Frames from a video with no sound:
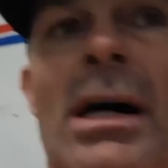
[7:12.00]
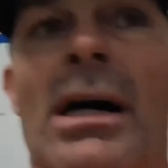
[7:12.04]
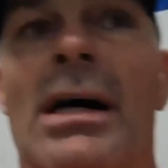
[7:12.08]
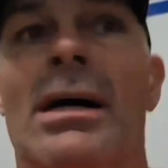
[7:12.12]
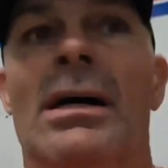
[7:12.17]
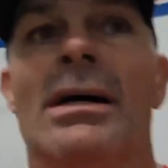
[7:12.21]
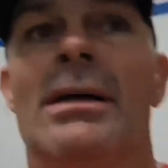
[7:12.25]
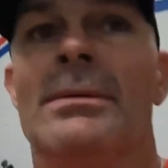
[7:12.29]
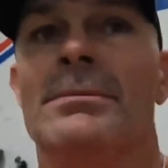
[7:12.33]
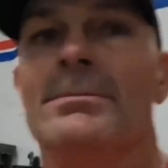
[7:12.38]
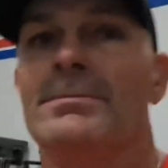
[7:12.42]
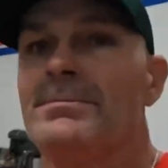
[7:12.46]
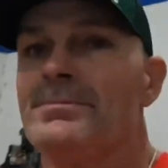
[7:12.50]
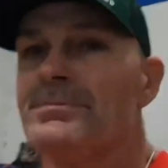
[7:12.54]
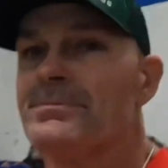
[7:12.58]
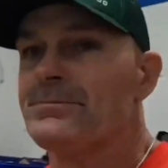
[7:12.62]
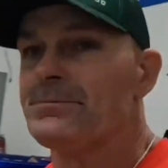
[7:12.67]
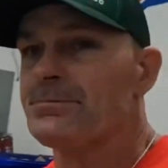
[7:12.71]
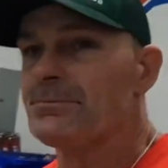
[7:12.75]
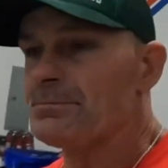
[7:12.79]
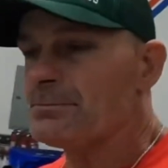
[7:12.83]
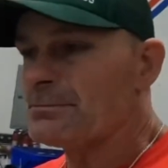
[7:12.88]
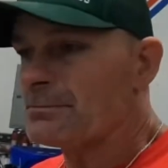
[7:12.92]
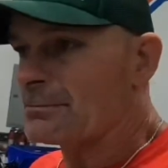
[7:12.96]

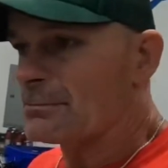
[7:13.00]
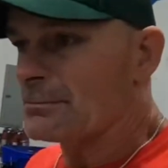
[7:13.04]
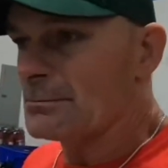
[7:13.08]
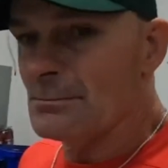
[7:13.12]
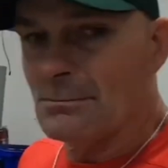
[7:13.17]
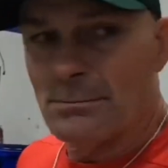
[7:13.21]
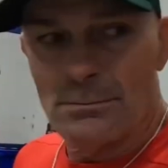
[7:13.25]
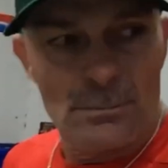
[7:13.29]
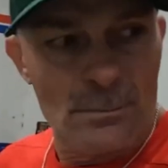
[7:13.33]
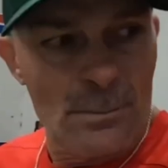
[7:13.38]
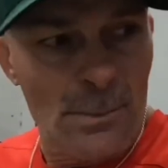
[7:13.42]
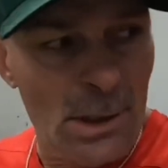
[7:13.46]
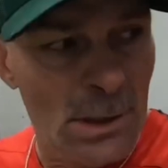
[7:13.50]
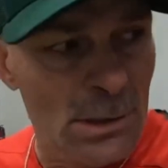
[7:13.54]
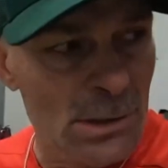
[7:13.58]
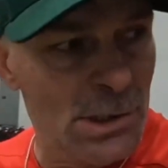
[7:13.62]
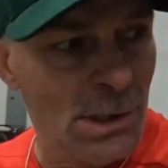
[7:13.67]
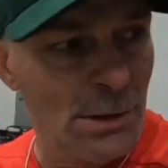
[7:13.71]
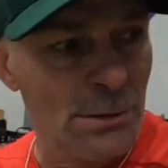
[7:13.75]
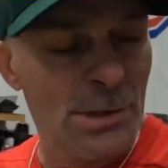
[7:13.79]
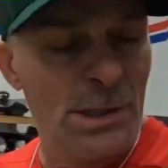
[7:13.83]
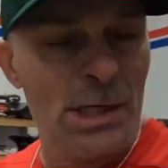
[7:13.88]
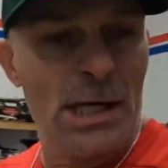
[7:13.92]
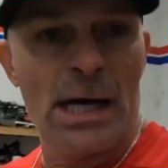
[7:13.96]

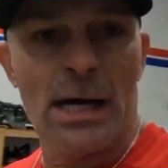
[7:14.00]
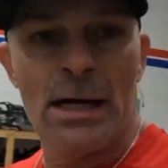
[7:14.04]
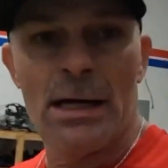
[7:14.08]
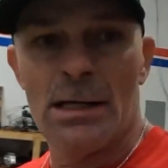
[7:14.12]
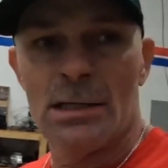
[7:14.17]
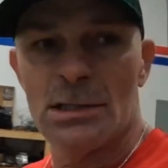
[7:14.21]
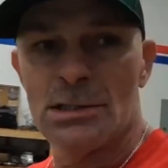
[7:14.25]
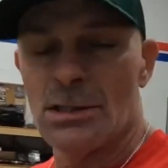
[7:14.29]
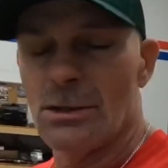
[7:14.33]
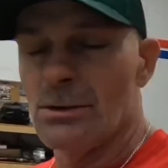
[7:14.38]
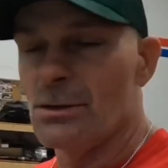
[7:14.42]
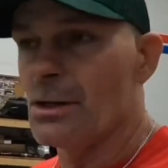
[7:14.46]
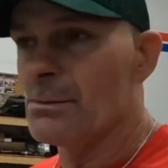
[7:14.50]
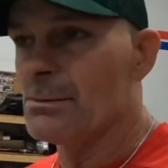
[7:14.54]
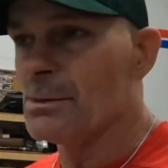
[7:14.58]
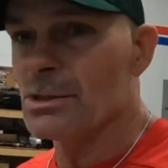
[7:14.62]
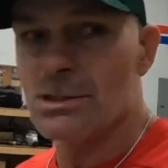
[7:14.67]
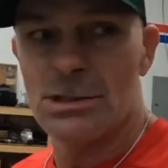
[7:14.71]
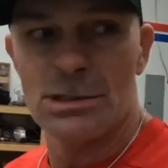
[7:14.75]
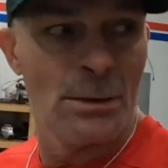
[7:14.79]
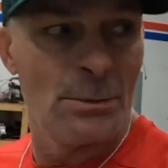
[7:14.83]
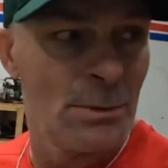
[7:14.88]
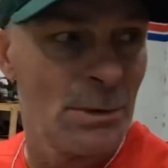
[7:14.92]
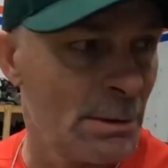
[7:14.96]
So yeah, so
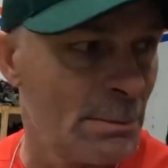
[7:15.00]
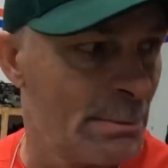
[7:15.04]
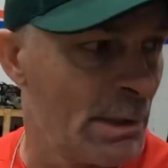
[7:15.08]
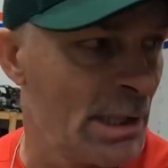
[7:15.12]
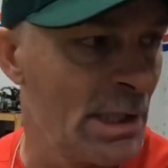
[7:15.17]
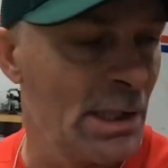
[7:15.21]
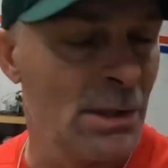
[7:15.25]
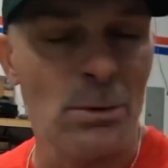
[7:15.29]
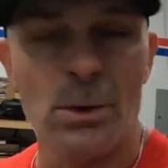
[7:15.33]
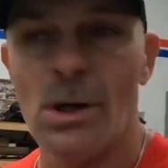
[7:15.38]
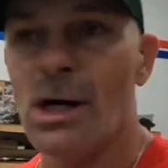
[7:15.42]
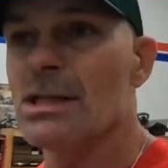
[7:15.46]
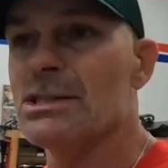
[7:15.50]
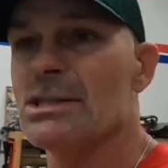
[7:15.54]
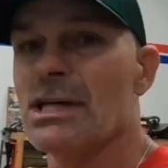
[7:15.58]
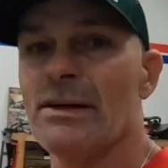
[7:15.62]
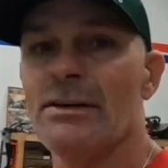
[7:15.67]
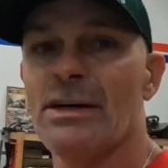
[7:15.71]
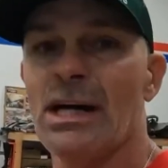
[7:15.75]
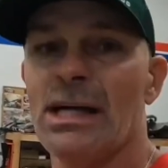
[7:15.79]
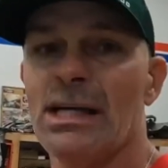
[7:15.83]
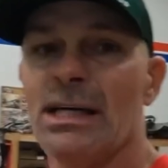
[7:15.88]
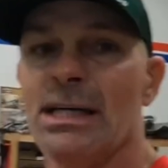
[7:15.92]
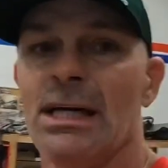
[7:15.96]
almost done with the Mini Quads. I
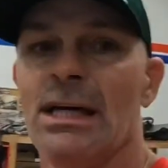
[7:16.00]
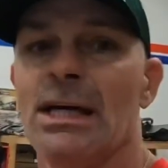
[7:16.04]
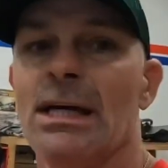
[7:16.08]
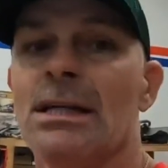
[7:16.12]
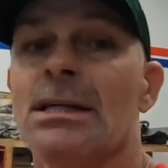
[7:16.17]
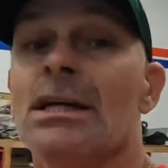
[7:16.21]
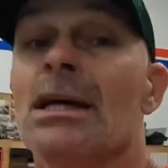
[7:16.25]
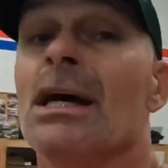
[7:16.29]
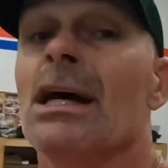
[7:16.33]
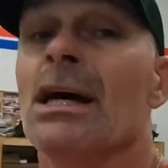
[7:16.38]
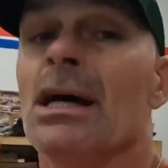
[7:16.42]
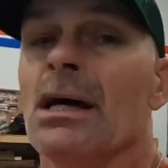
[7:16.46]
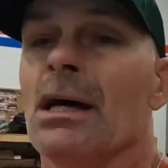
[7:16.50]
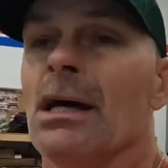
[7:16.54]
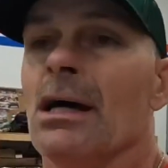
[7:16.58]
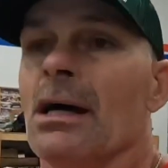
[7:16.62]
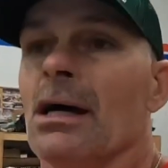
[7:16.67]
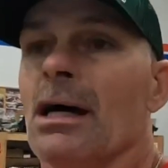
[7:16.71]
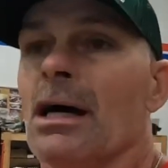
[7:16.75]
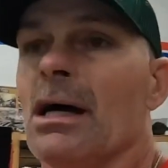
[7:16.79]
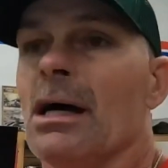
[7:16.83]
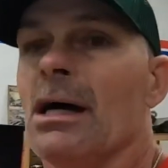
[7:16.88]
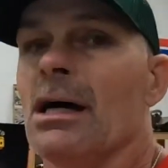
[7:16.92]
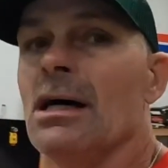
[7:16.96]
got to get
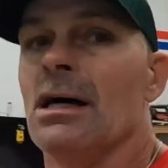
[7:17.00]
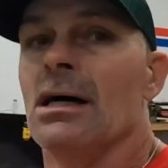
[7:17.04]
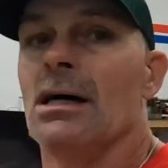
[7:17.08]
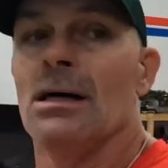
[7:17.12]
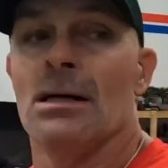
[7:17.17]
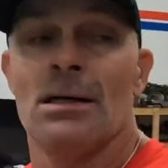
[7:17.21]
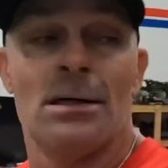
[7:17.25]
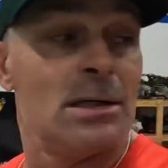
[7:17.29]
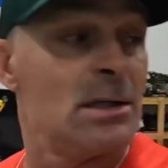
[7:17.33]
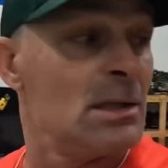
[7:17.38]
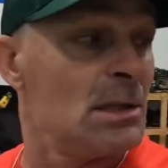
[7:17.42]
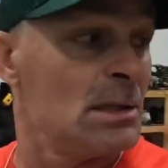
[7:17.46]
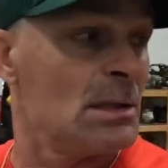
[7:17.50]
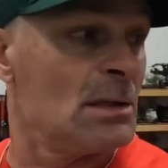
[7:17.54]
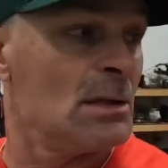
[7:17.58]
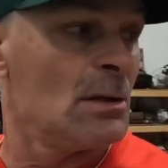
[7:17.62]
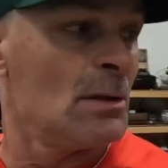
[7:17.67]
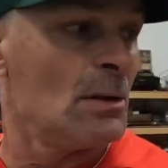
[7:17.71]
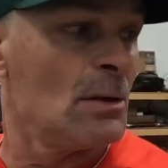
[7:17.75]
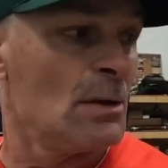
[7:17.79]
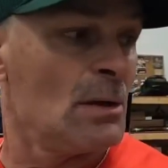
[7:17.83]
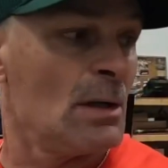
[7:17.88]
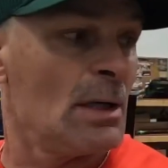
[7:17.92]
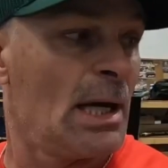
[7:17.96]

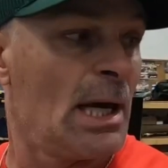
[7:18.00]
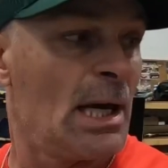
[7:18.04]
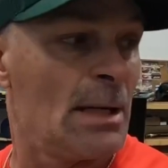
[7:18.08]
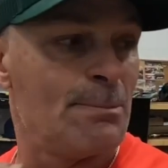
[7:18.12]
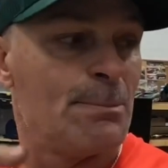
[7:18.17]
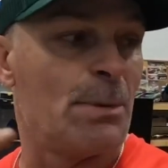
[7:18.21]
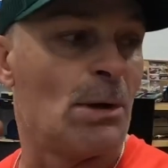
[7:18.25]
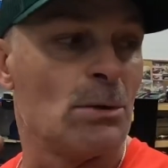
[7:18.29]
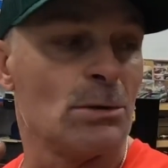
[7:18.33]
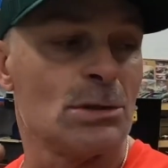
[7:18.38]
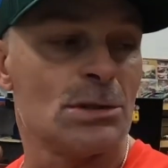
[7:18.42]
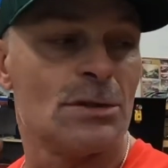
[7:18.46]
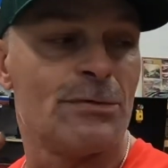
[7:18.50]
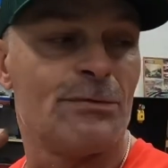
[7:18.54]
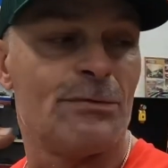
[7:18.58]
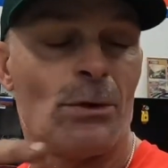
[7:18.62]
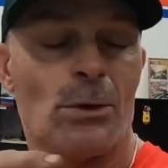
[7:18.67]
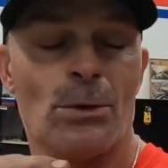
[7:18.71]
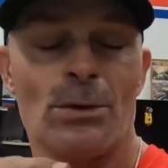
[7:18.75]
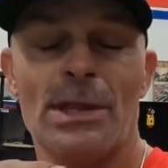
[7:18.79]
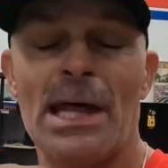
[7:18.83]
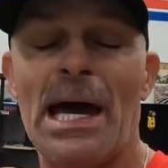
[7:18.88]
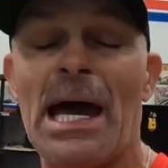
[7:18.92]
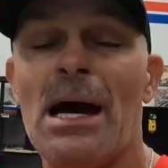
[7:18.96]
head bolts
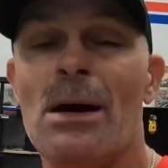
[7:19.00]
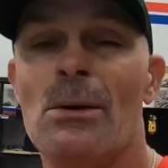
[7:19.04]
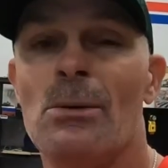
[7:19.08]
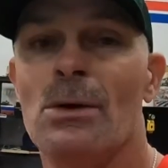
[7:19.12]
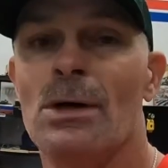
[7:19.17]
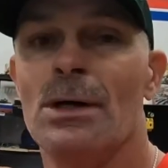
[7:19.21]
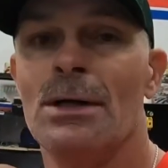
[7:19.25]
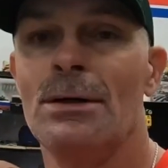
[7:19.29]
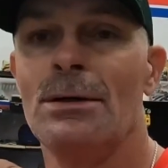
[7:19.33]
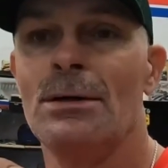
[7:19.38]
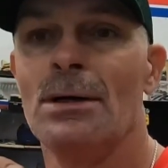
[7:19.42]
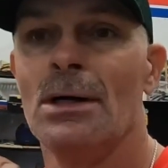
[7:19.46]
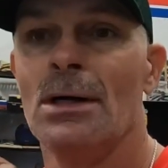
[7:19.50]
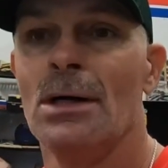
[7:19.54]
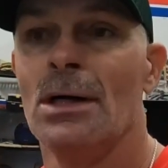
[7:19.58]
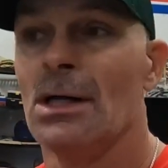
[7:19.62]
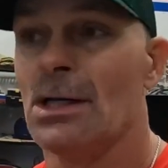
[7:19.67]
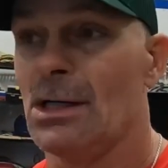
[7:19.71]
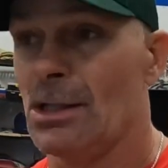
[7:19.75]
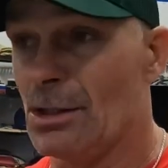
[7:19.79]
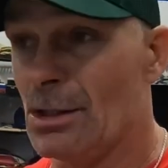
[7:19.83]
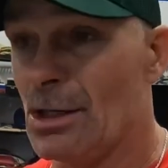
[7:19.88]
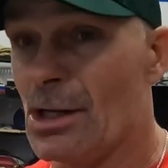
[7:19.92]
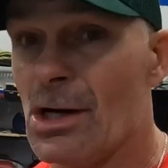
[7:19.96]
for that one
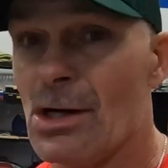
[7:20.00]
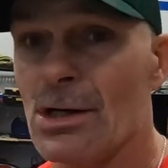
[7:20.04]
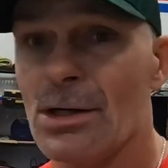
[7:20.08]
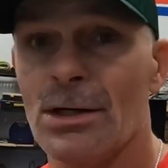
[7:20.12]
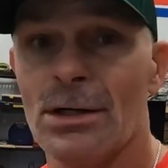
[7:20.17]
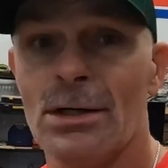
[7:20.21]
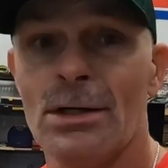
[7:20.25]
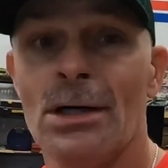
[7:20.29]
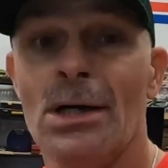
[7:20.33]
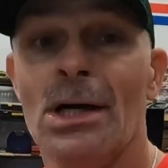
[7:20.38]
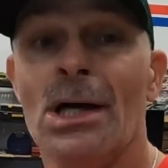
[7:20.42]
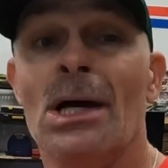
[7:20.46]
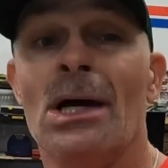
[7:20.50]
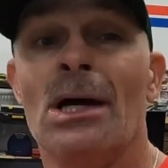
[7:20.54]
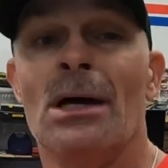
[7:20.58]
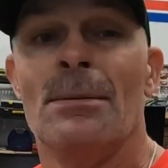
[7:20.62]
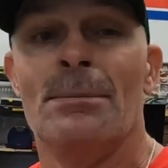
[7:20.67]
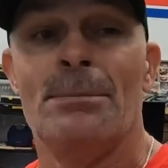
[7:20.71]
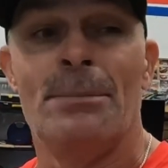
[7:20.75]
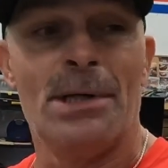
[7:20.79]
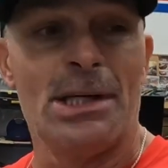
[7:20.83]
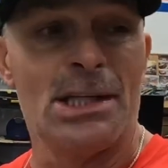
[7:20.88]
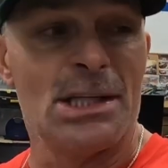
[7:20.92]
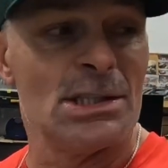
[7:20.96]
a little longer,
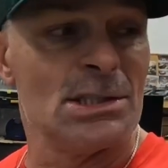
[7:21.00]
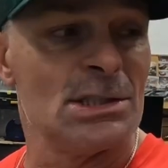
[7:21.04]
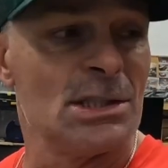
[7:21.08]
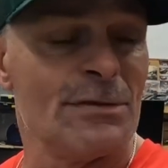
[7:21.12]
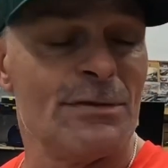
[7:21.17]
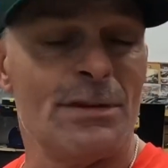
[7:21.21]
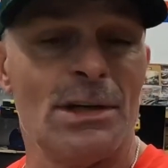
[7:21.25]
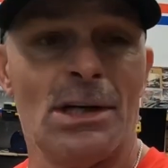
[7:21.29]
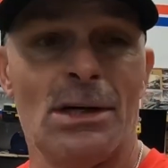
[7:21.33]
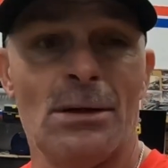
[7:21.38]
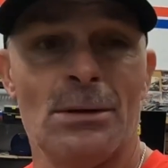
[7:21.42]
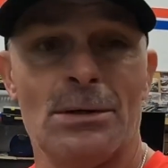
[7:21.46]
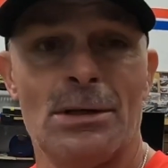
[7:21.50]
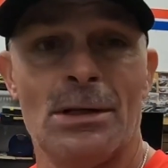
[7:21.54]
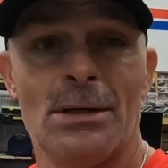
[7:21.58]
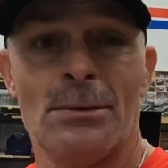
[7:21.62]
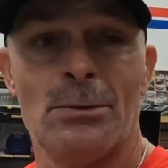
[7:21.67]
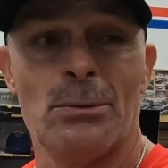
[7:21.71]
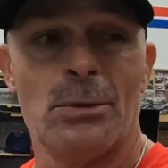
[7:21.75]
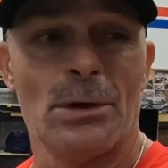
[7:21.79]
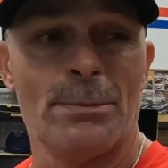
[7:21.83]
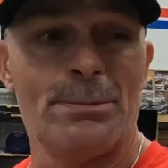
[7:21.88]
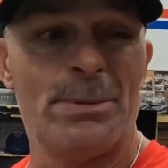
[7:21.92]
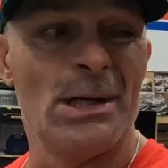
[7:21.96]
because of the
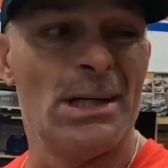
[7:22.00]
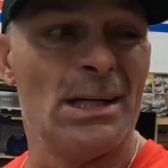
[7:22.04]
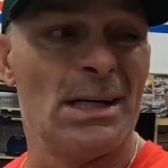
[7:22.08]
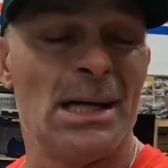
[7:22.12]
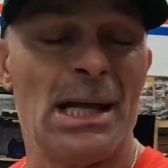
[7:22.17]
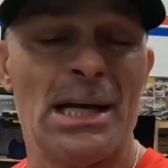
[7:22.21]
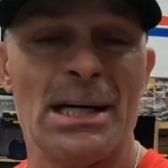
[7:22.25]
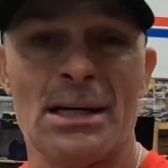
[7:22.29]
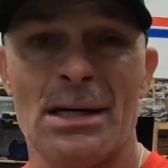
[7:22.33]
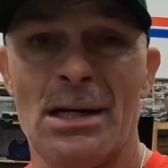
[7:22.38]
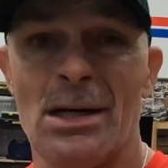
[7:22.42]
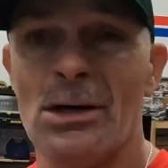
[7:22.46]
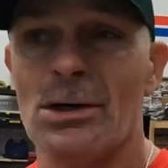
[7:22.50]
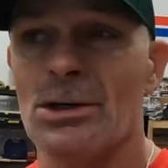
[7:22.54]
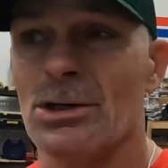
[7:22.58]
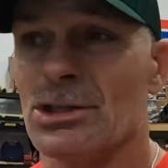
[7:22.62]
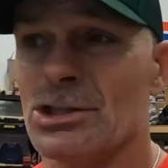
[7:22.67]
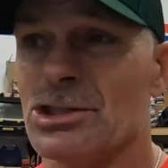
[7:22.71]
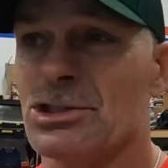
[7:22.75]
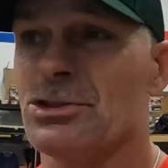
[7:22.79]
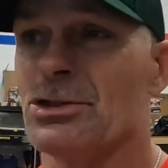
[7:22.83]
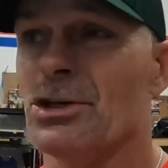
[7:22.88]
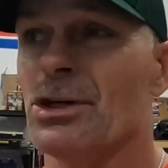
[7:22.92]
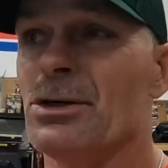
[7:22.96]
we're putting like a longer
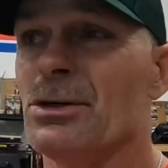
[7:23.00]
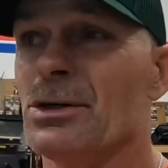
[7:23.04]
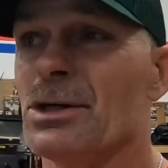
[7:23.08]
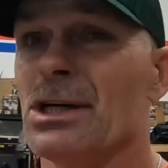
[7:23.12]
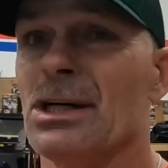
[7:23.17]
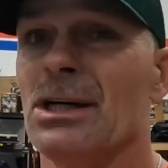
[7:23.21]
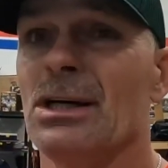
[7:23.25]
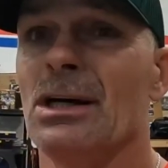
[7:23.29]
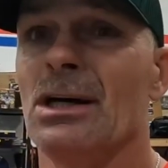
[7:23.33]
stroke.